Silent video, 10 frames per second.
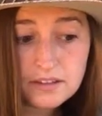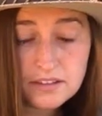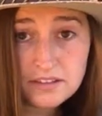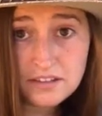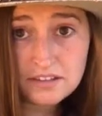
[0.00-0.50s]

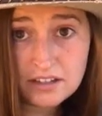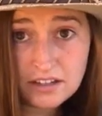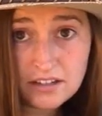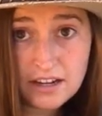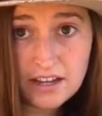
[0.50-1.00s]
the seed's
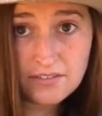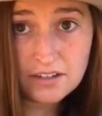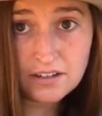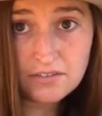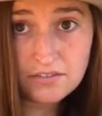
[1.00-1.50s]
not gonna have
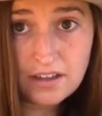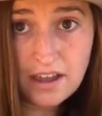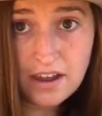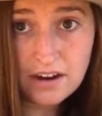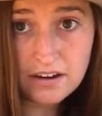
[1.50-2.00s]
enough
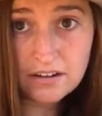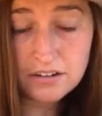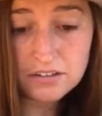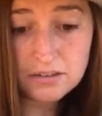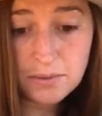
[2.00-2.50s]
air
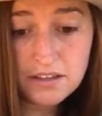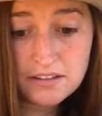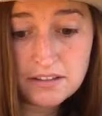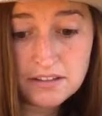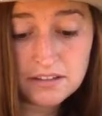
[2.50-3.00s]
or
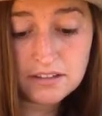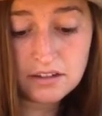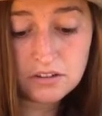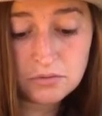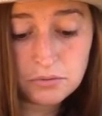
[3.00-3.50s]
space to send
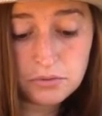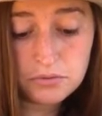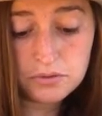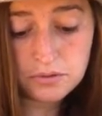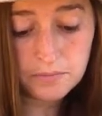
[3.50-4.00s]
out its
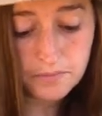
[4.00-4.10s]
roots.